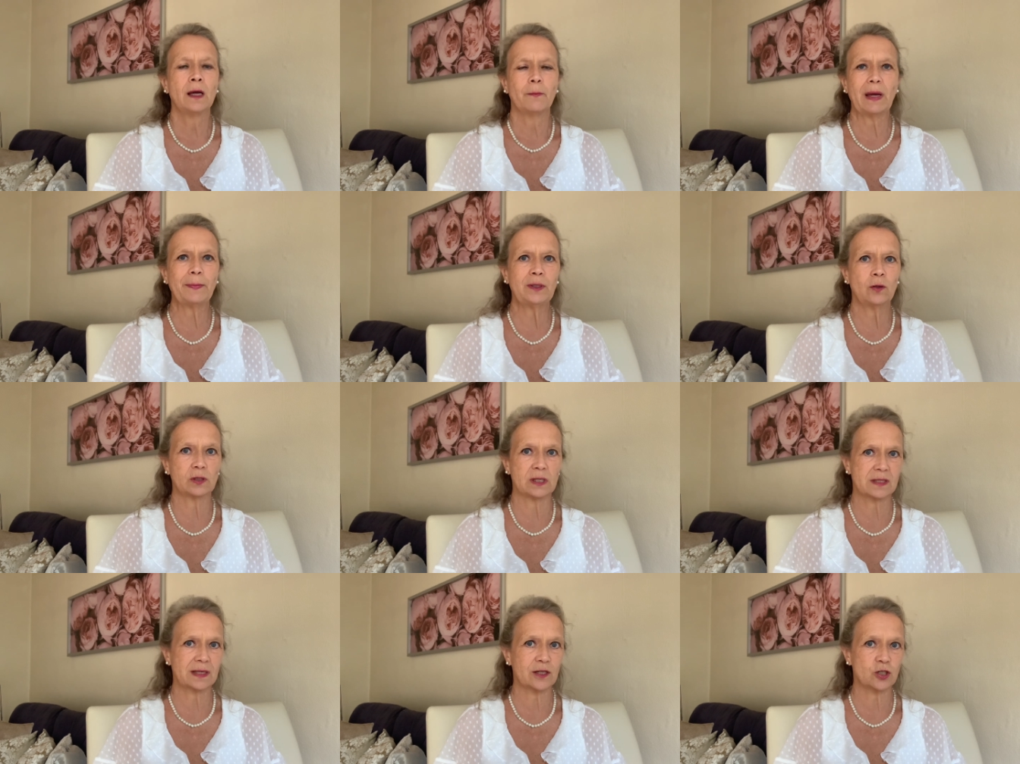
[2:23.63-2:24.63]
Maybe not in
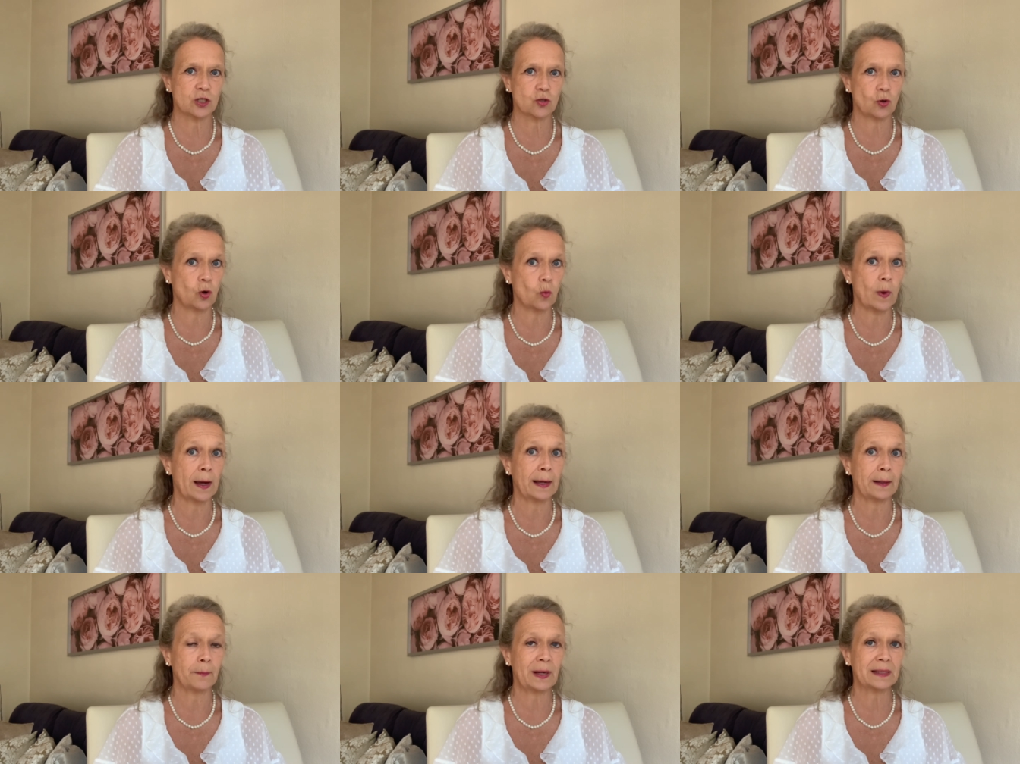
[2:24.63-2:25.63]
such a strong way,
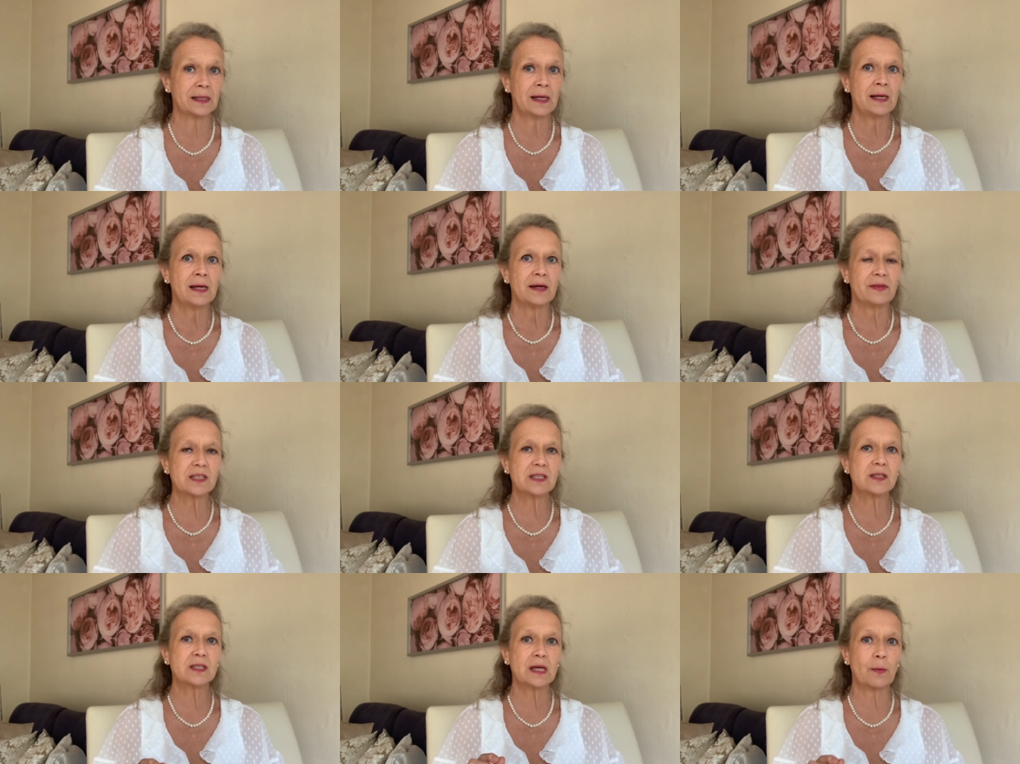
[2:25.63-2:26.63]
but this
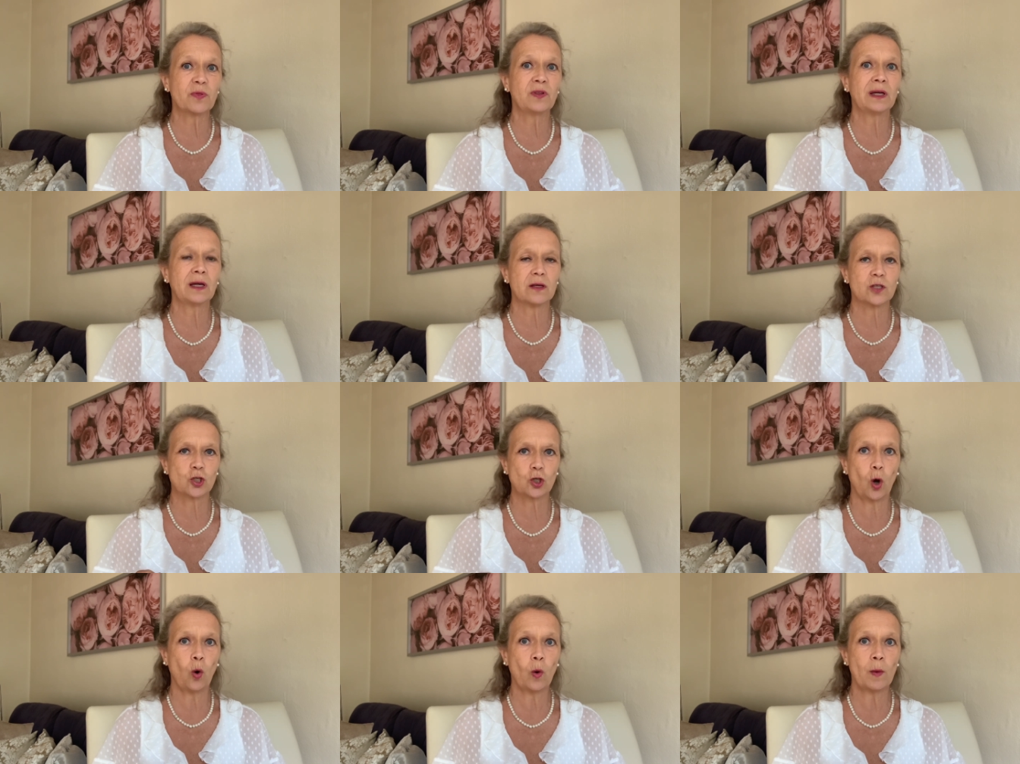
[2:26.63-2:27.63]
is something
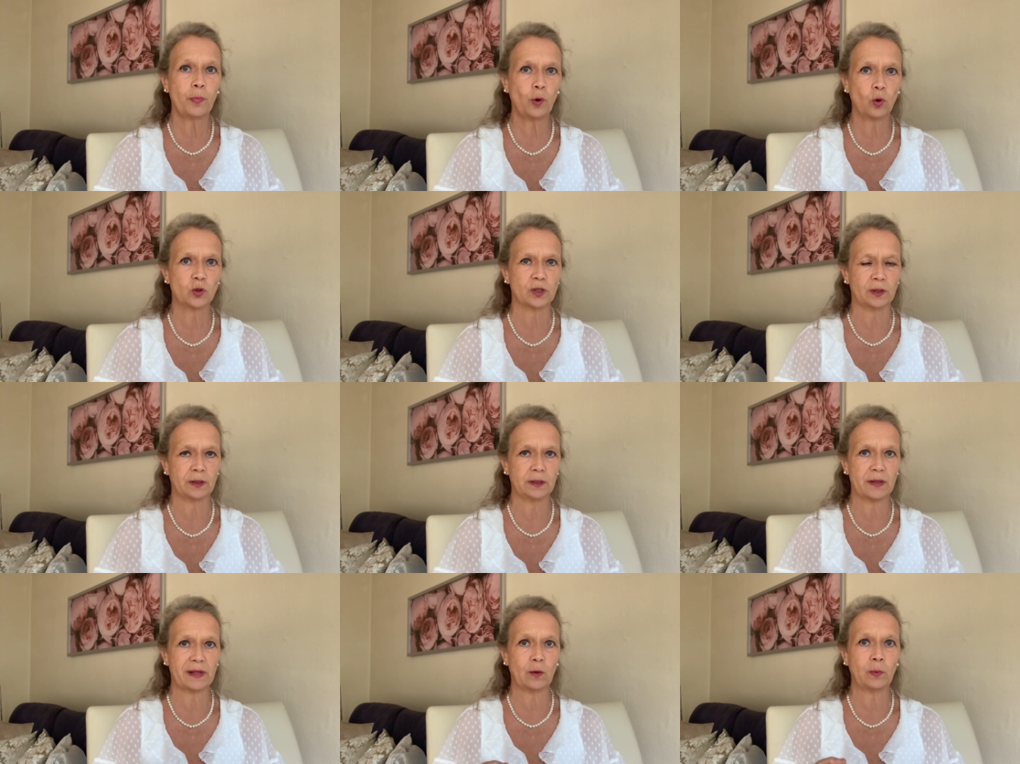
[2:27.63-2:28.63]
so important
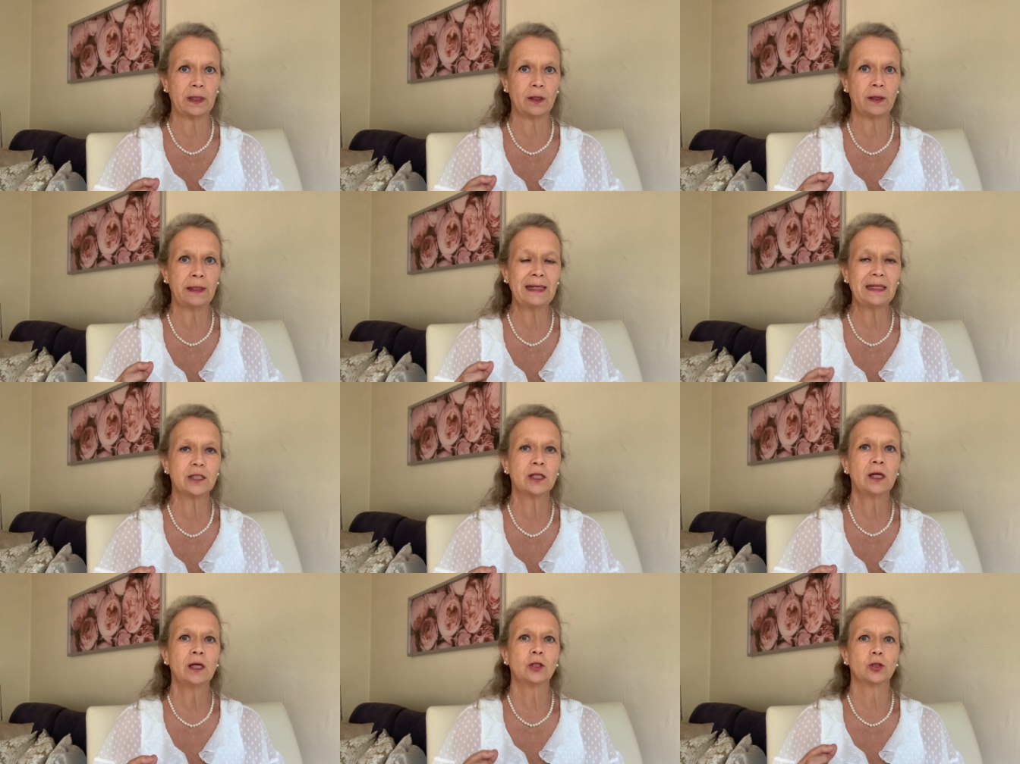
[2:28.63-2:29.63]
that we need
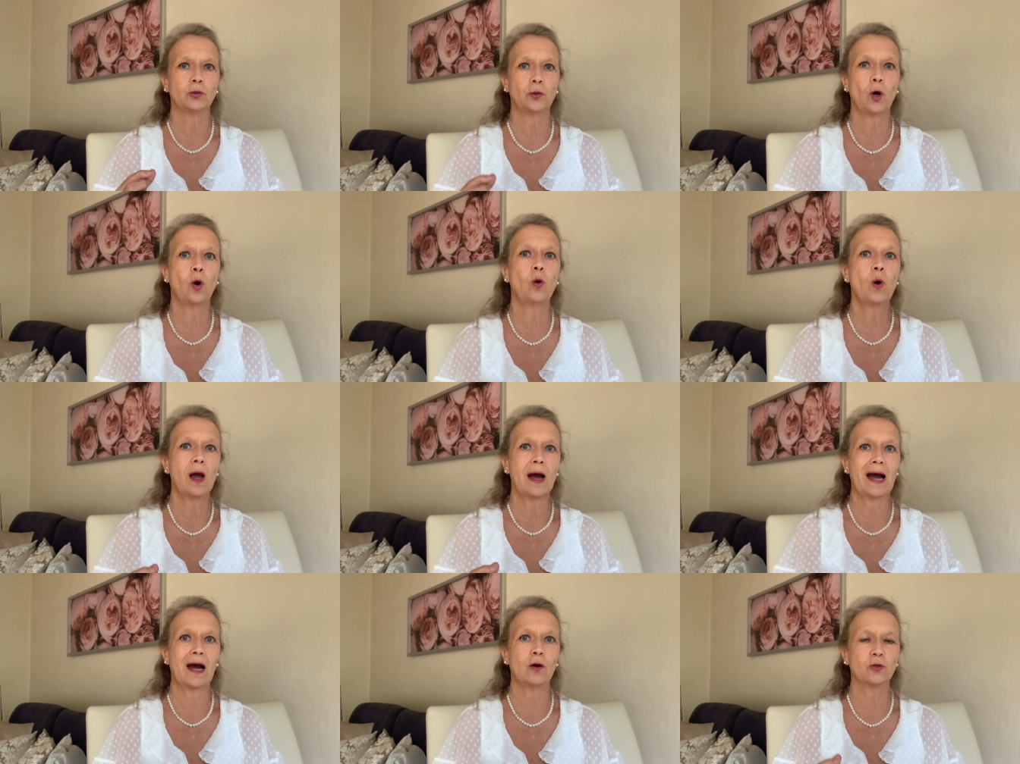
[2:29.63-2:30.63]
to know
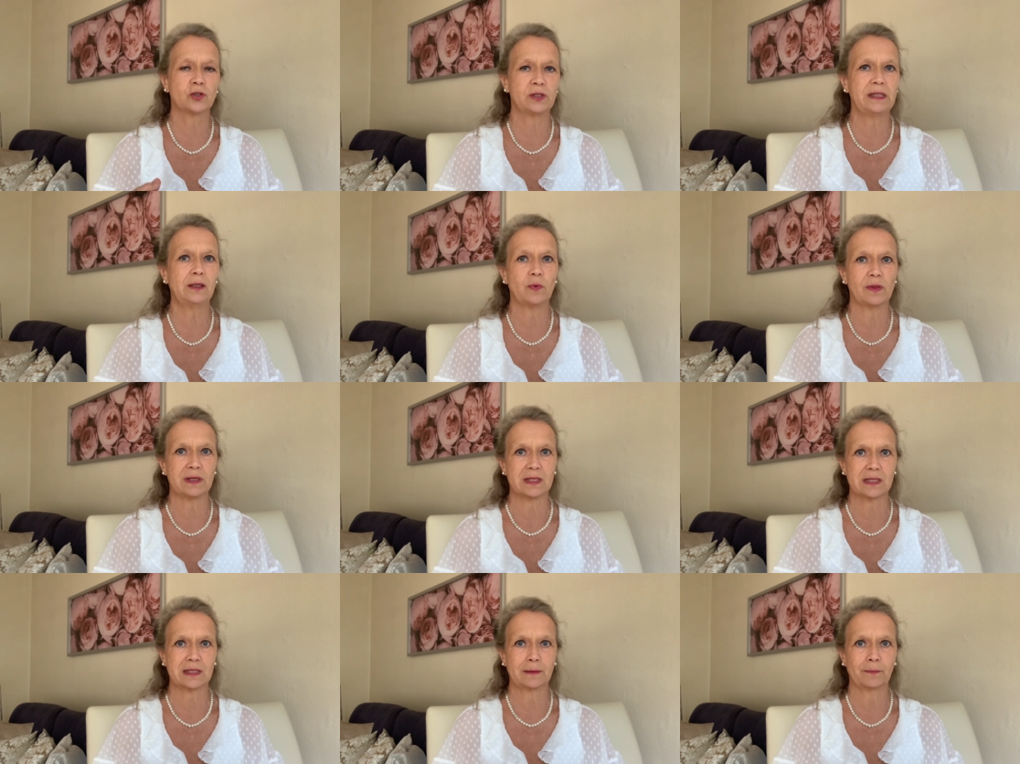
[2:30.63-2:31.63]
how to deal with
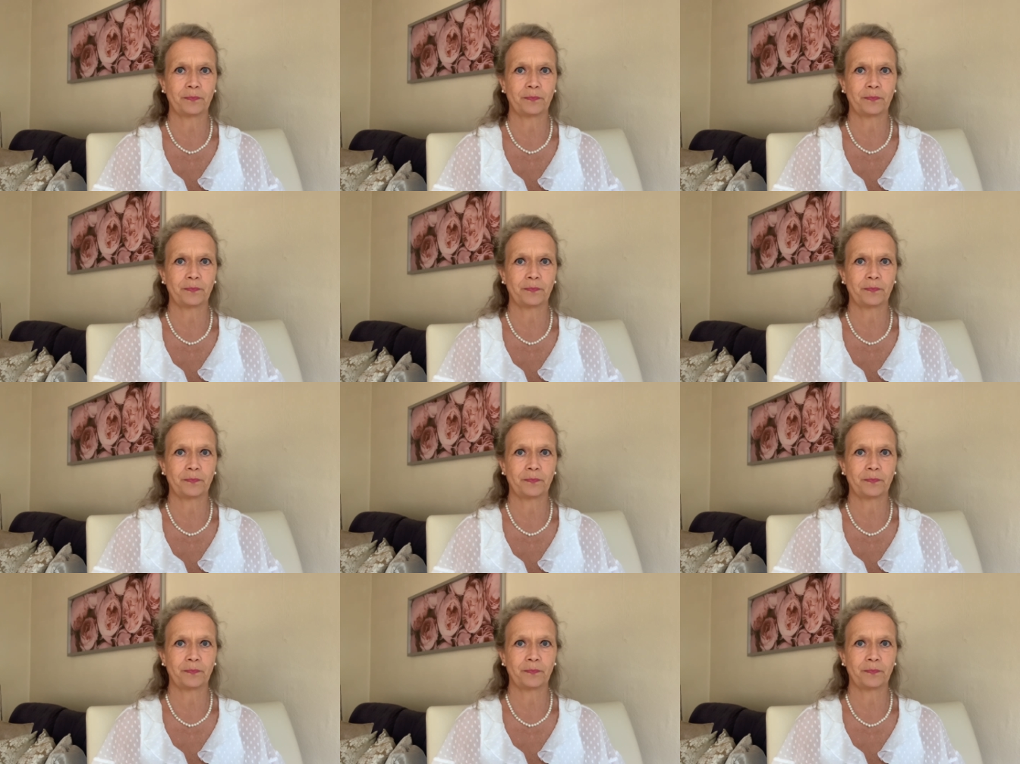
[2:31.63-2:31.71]
this.